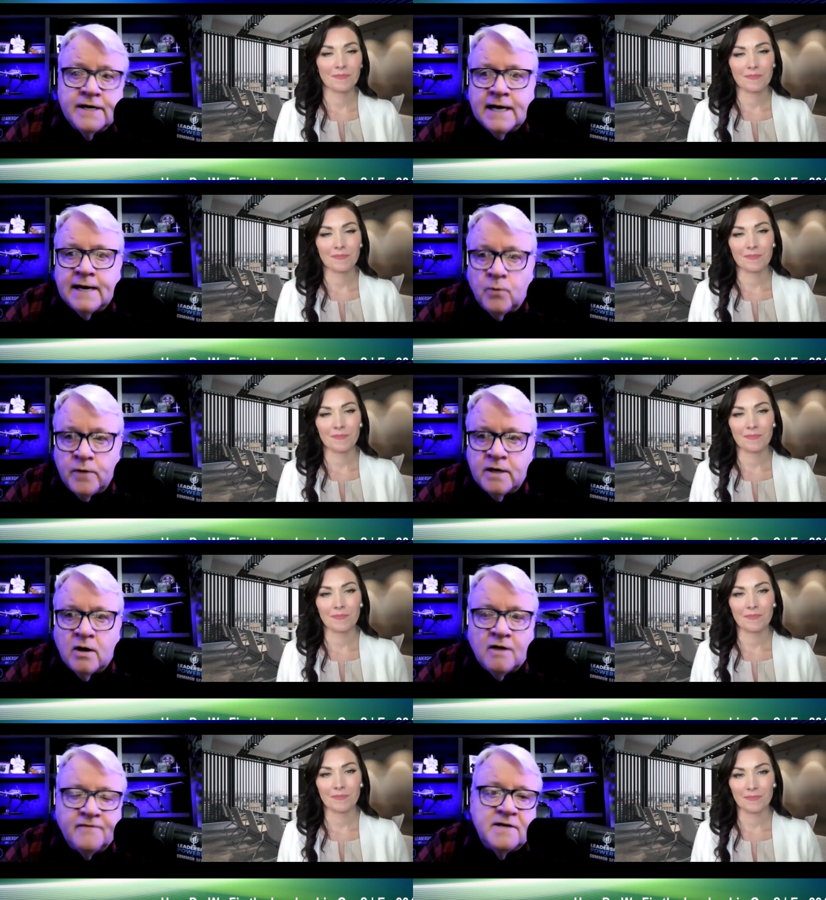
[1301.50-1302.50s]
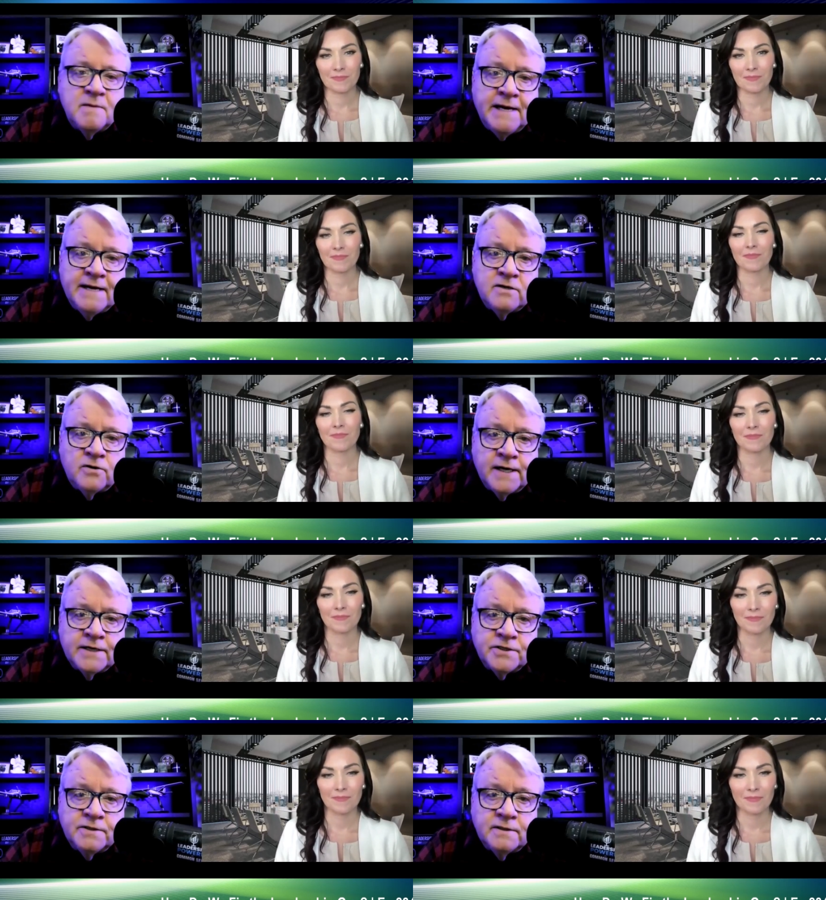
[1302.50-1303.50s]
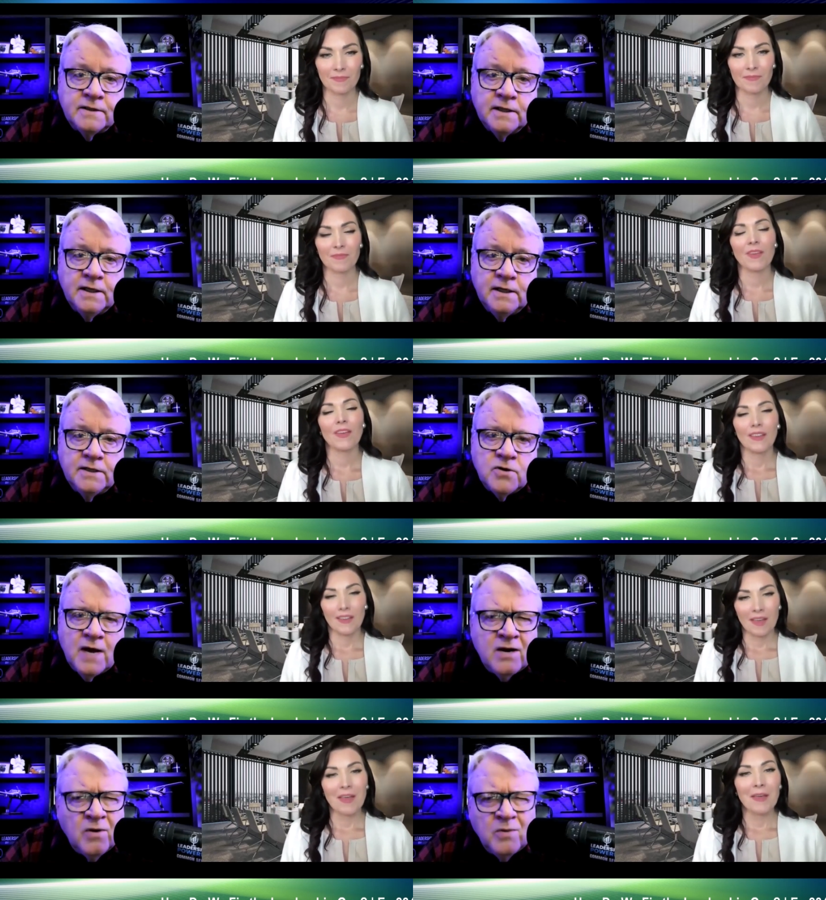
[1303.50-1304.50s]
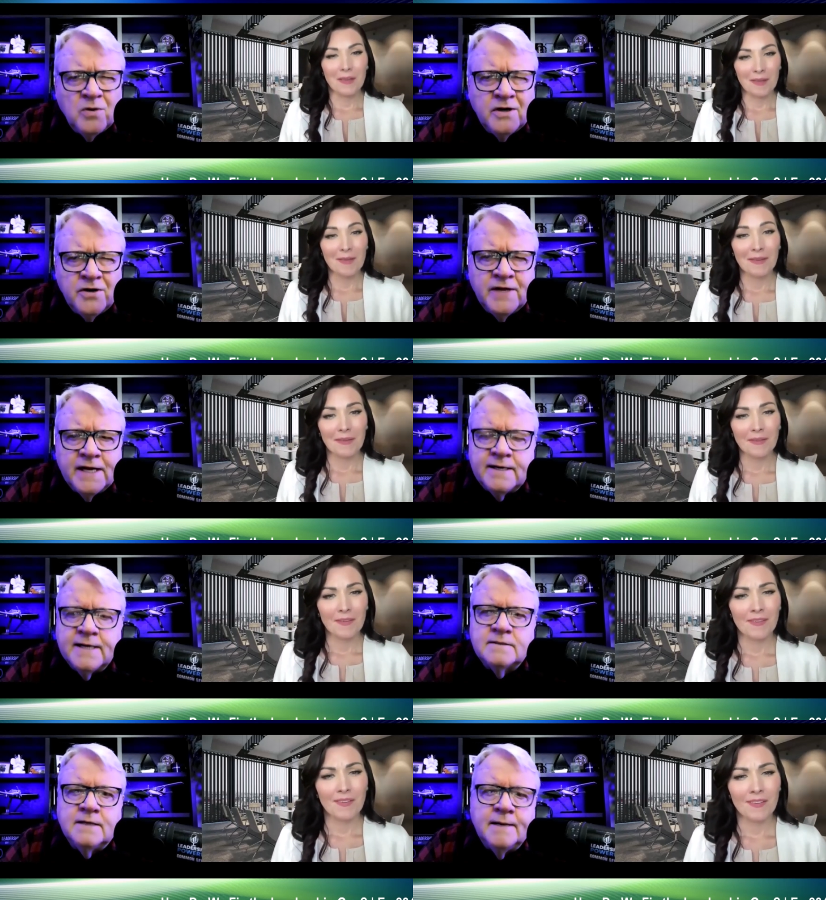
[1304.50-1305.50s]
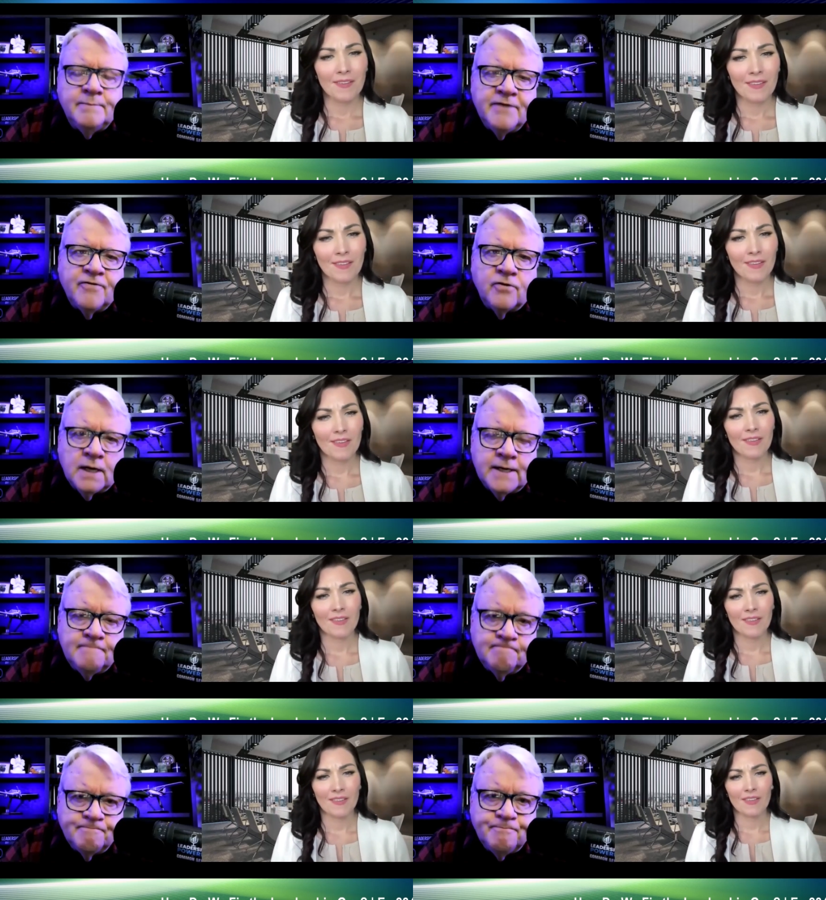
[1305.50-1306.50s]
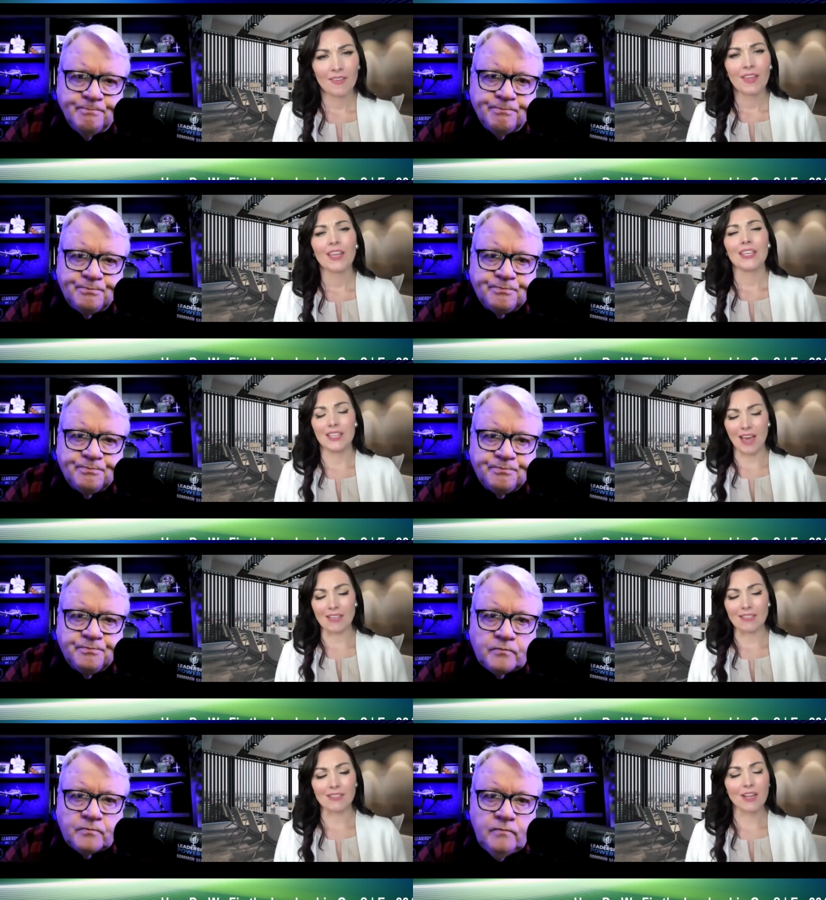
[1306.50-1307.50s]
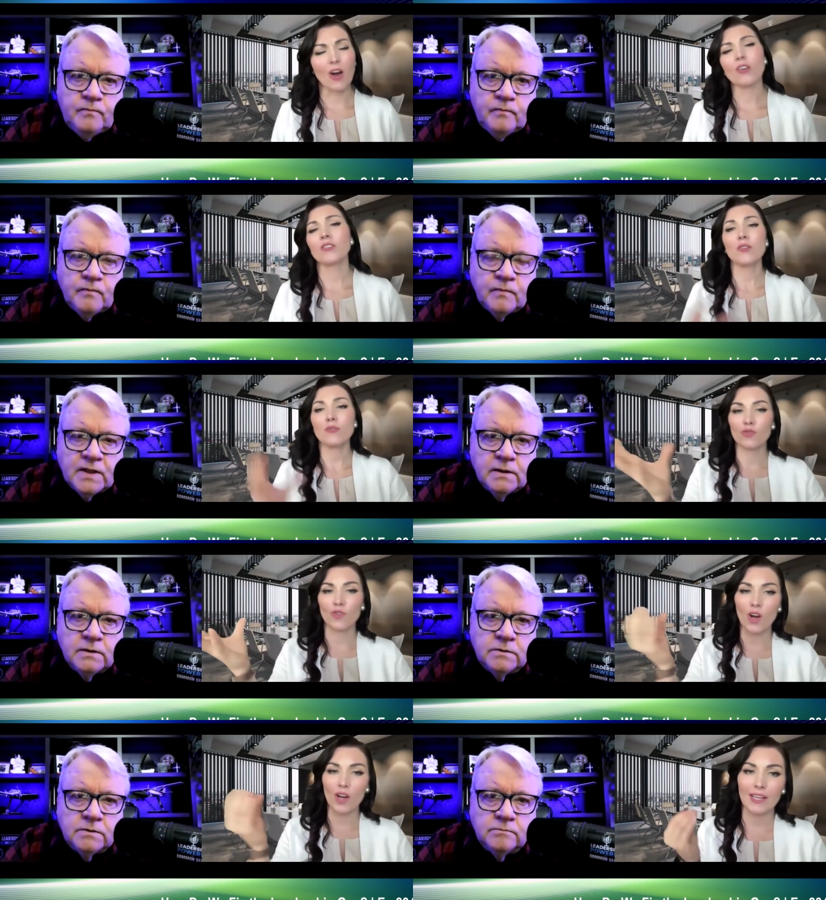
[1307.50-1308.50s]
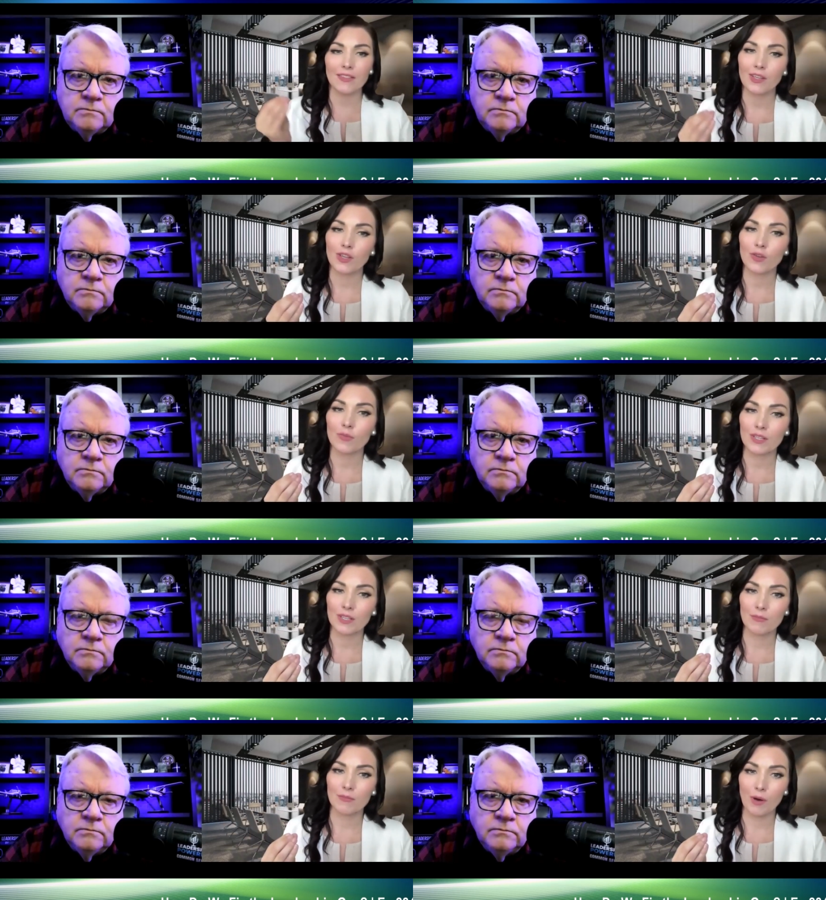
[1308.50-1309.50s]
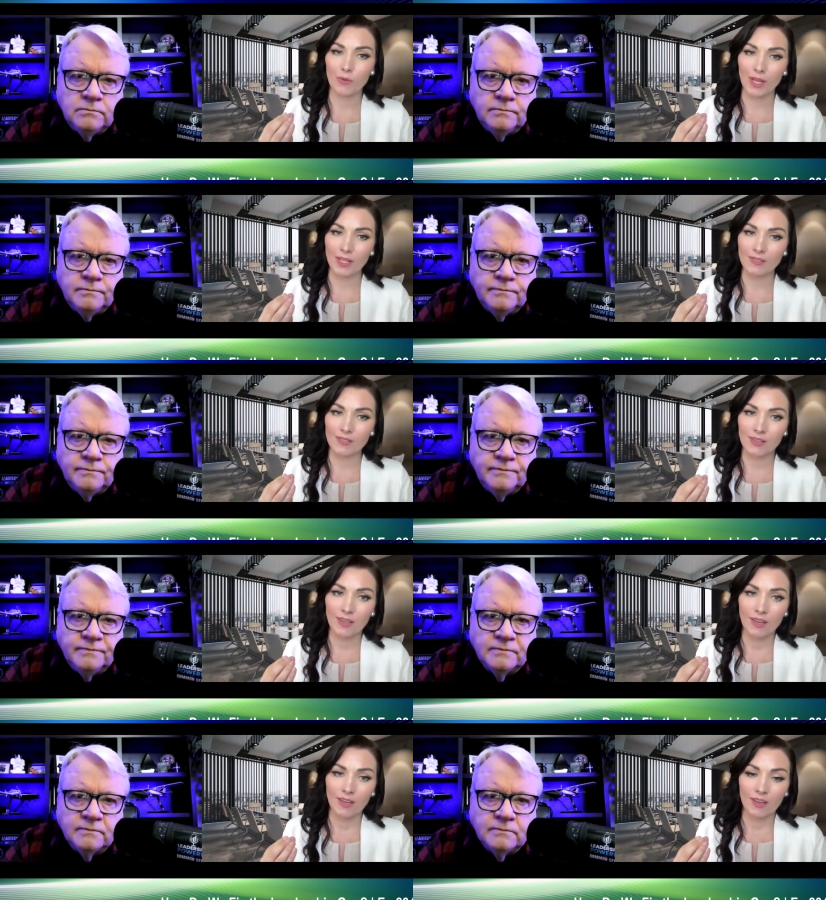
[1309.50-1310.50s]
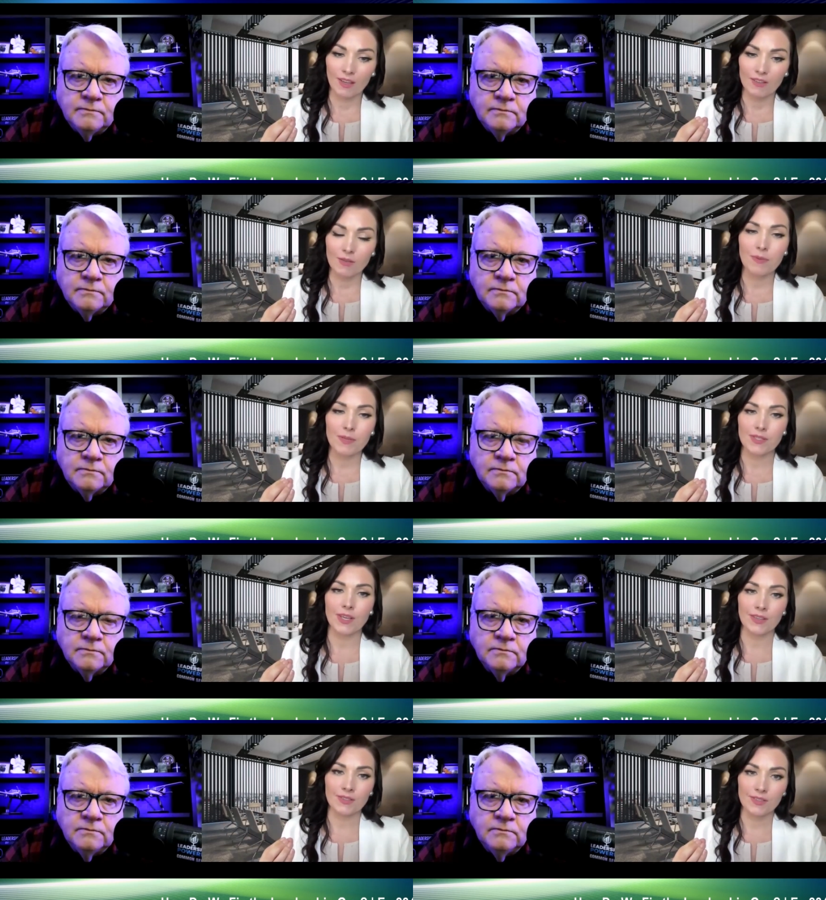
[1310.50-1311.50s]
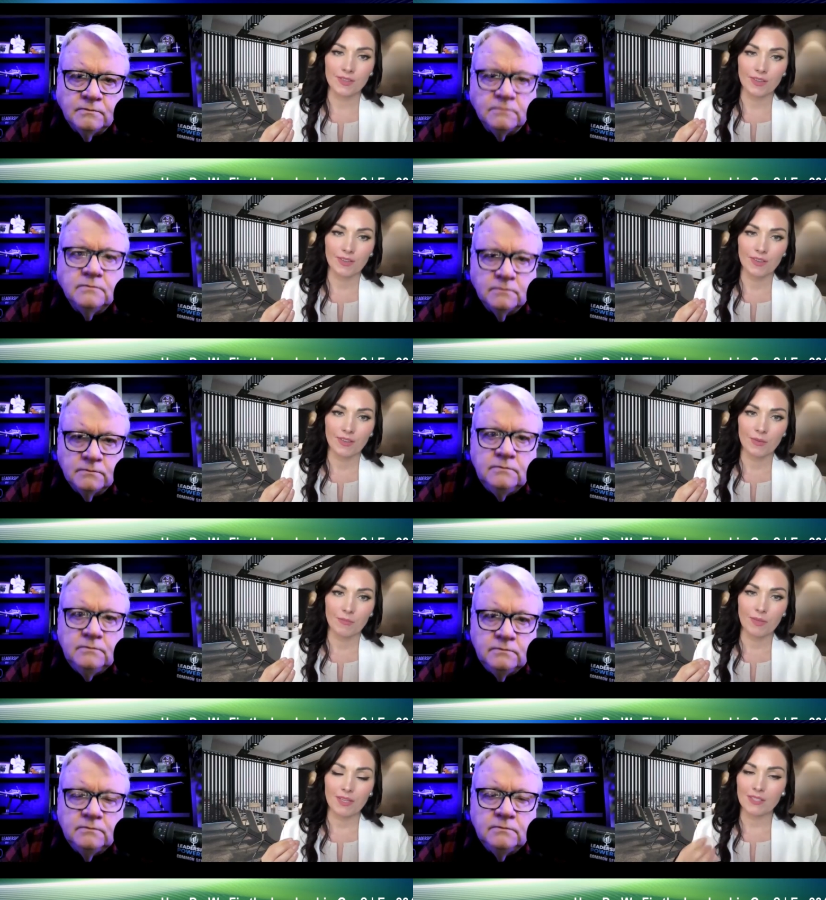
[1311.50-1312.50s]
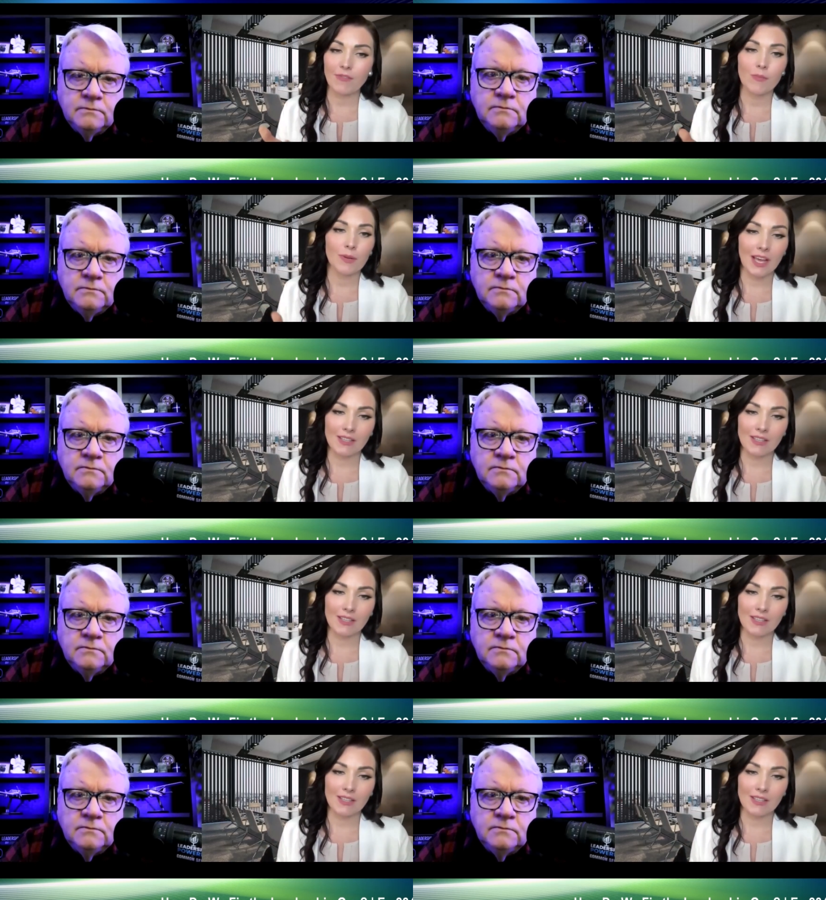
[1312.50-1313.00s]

Speaker 1: and I went off in a bad direction. So how do I want to do that next time differently?
Speaker 2: Yes. And also drawing in the human component to business, because everybody